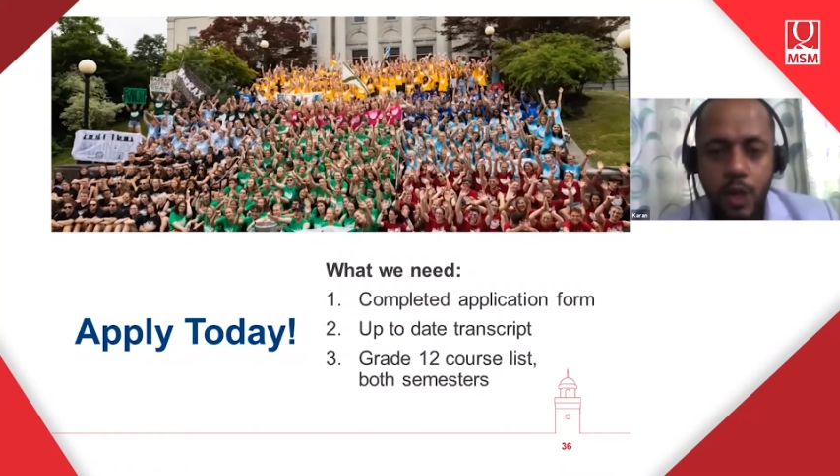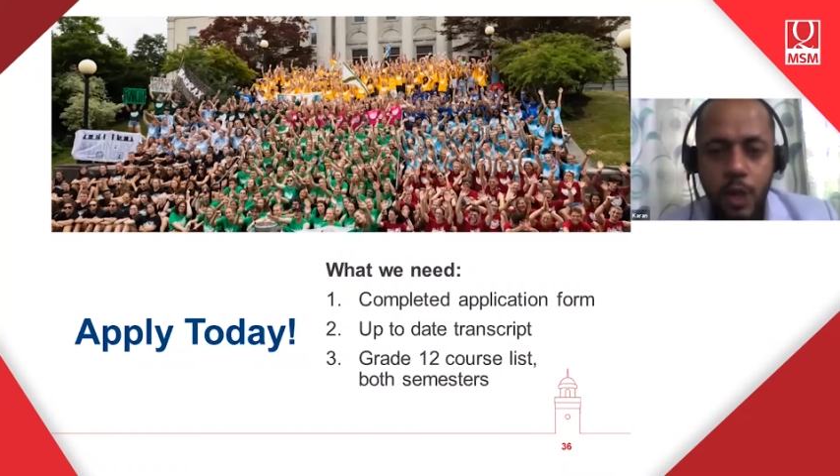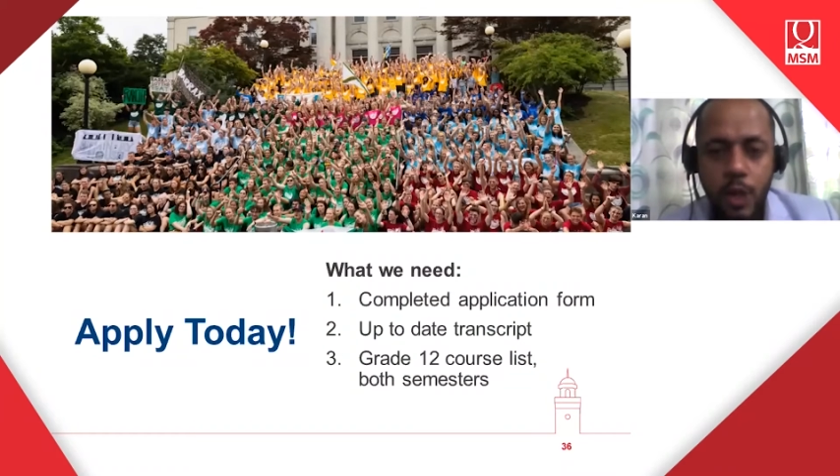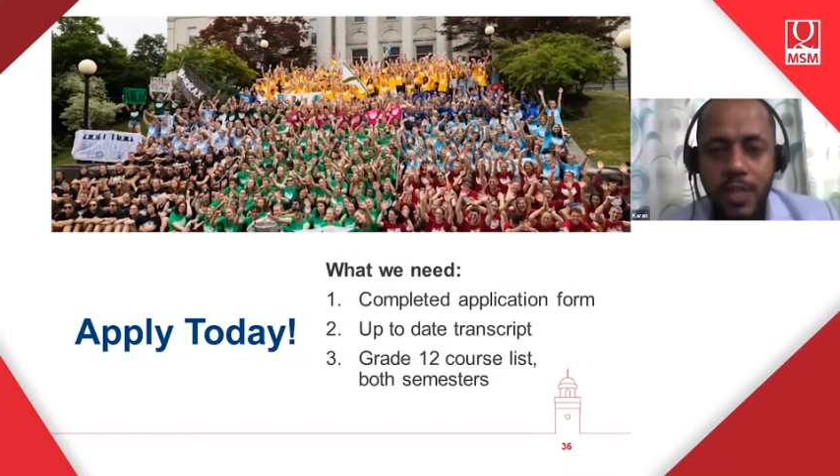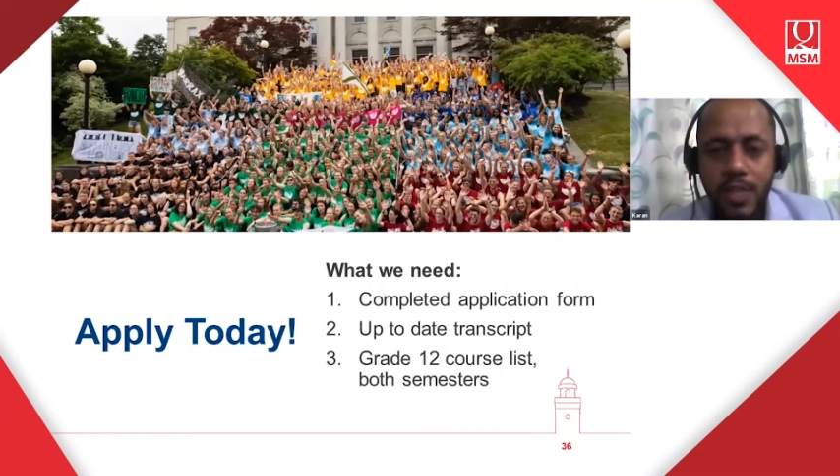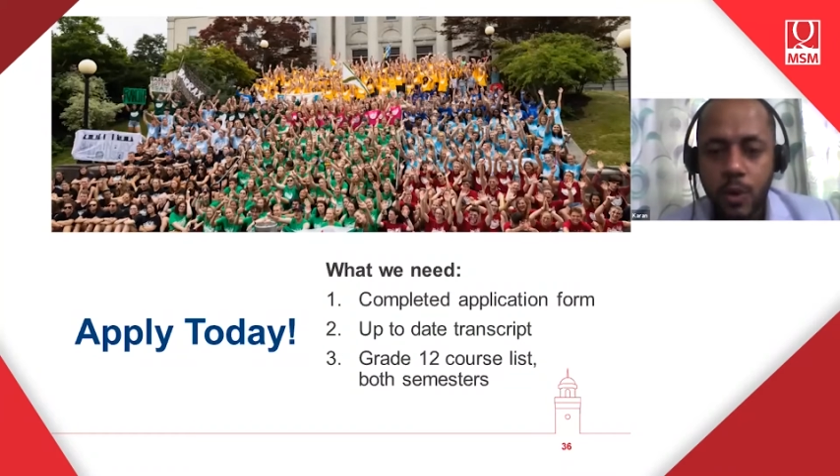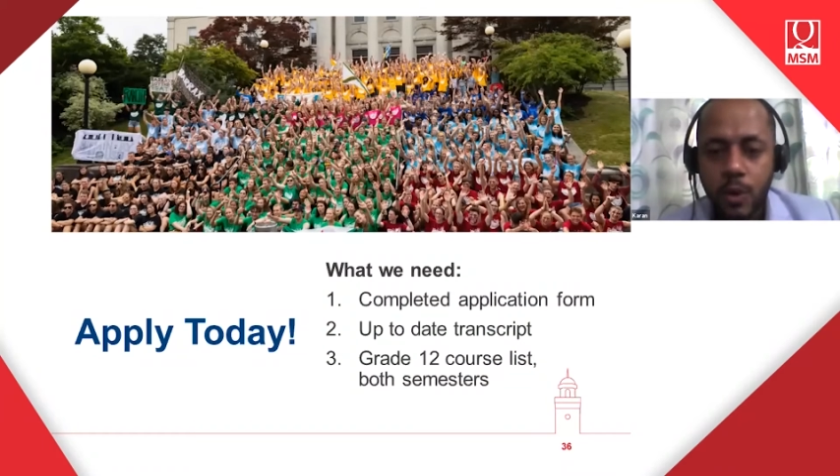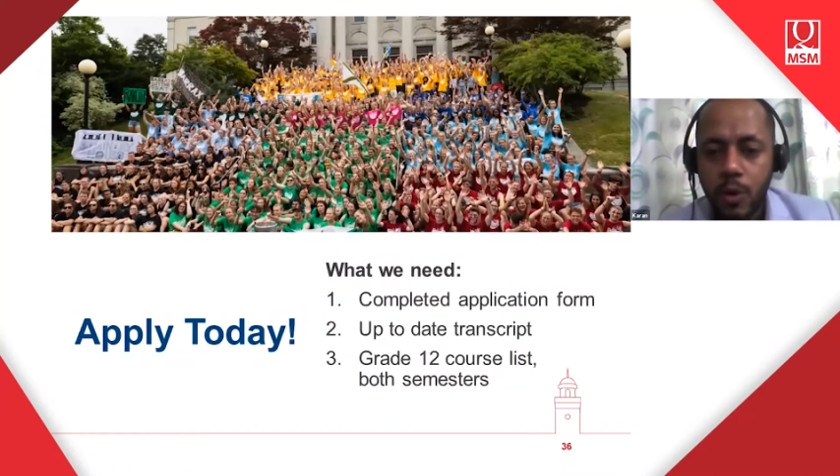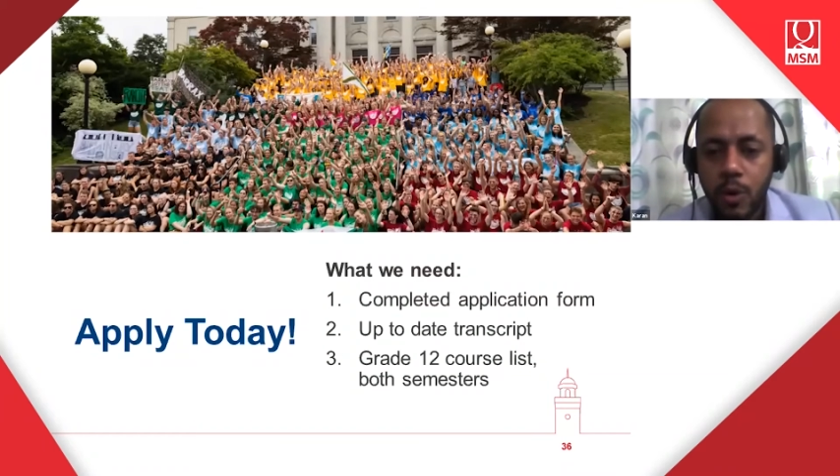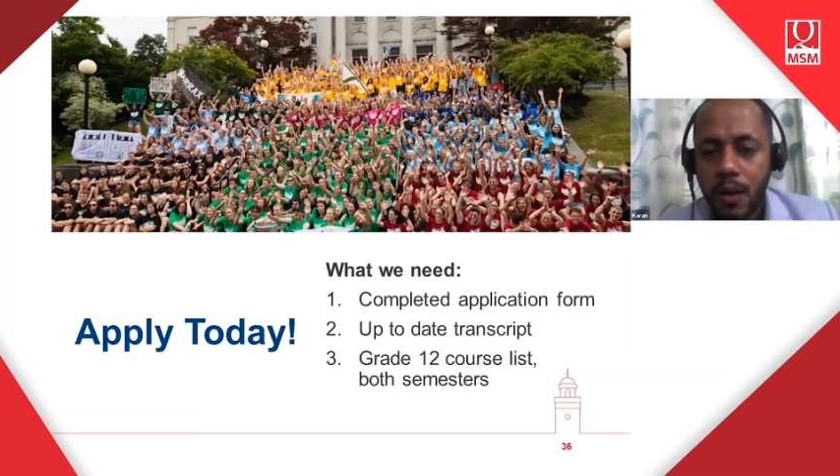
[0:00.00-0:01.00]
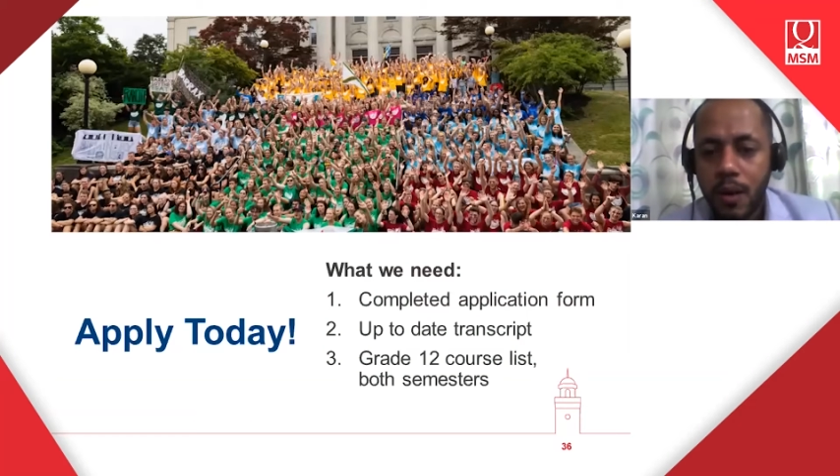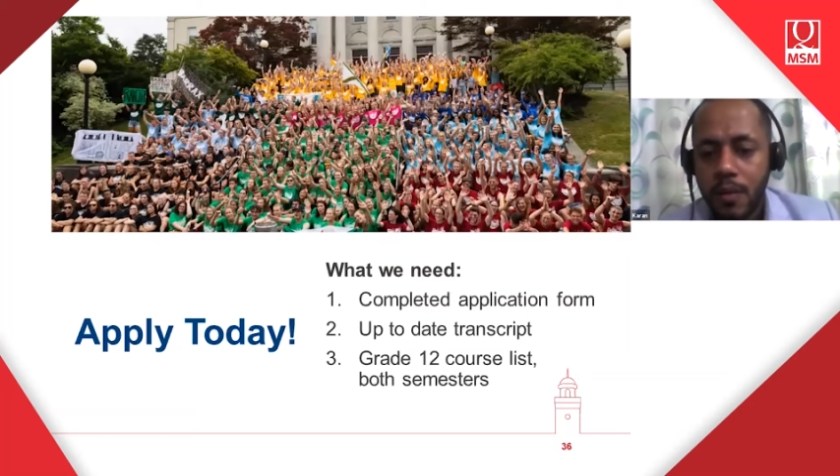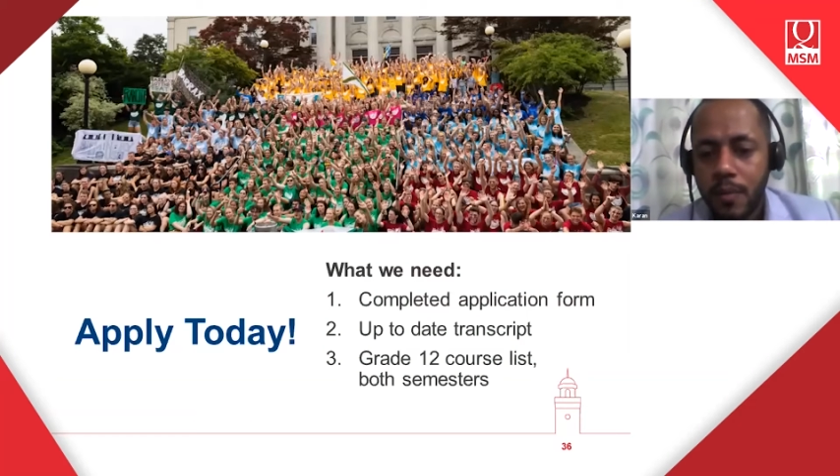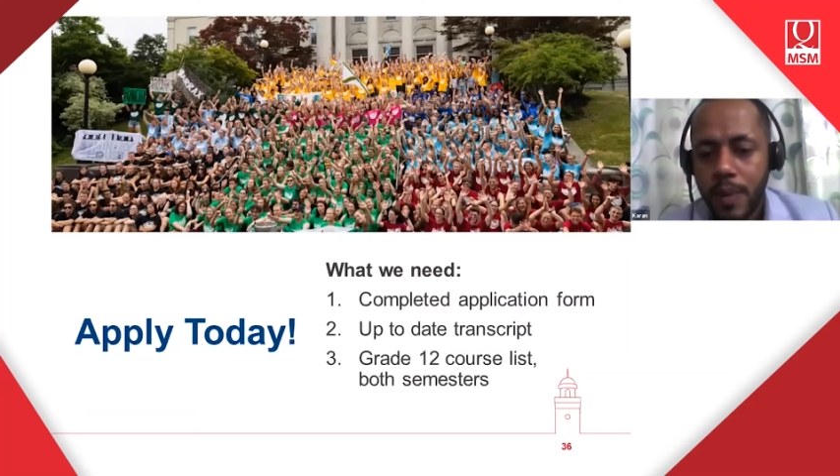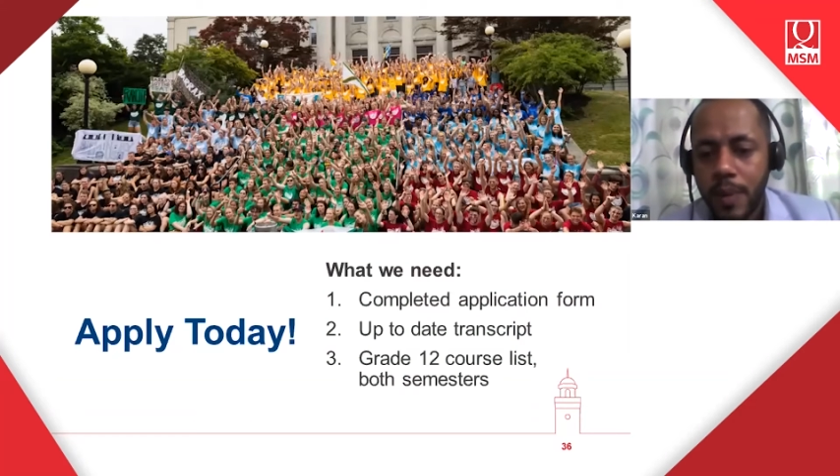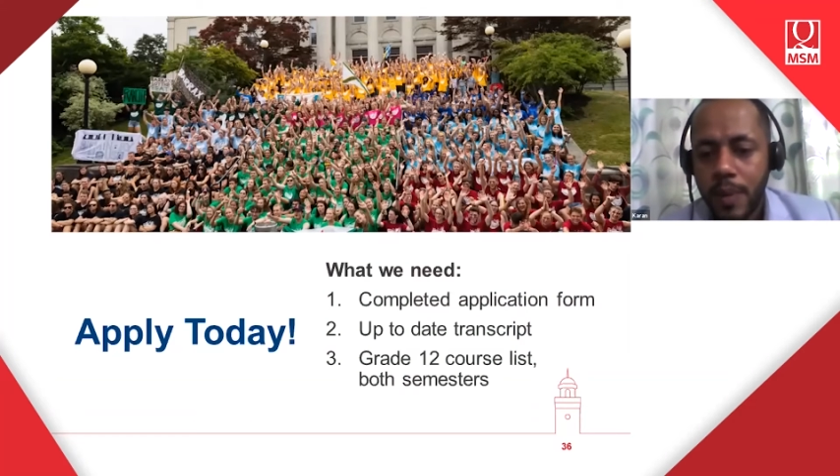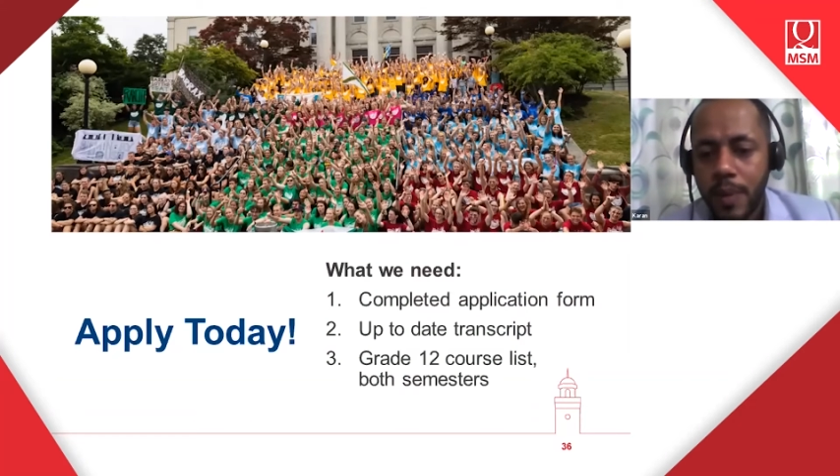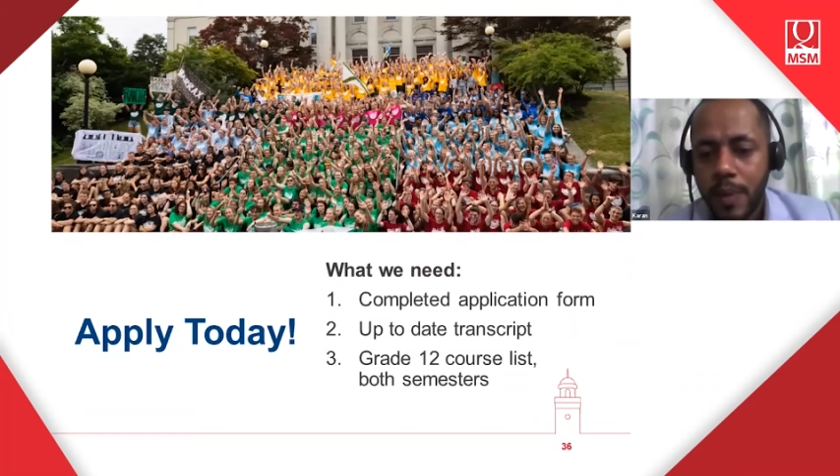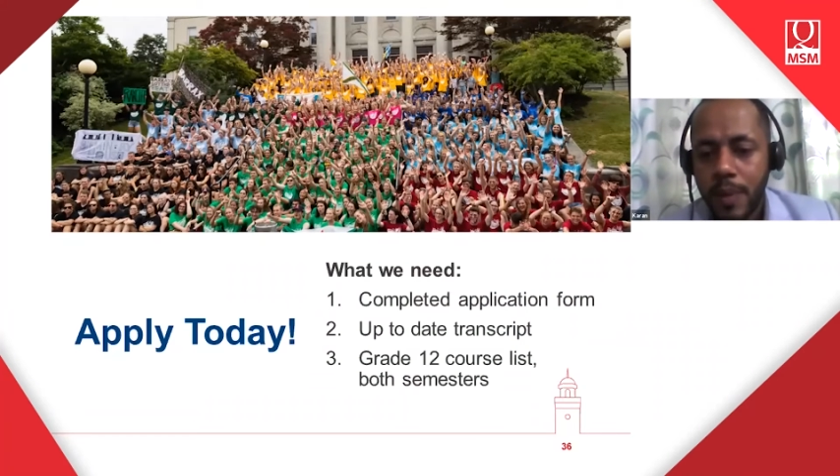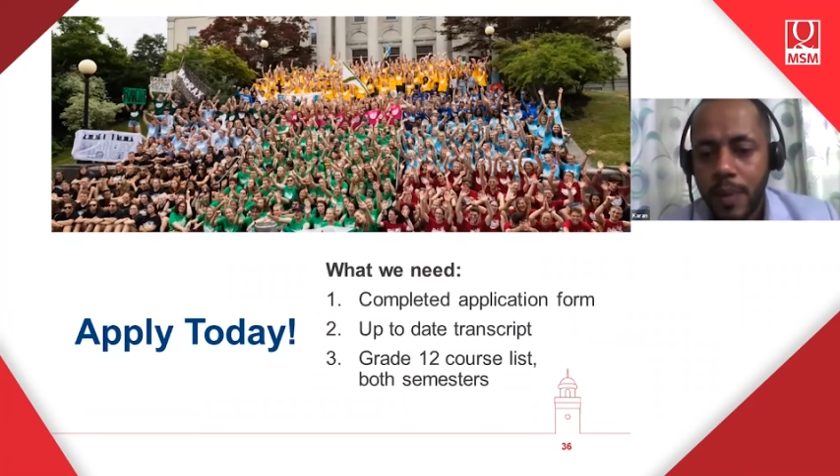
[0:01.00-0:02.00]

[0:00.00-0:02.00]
high school, maybe,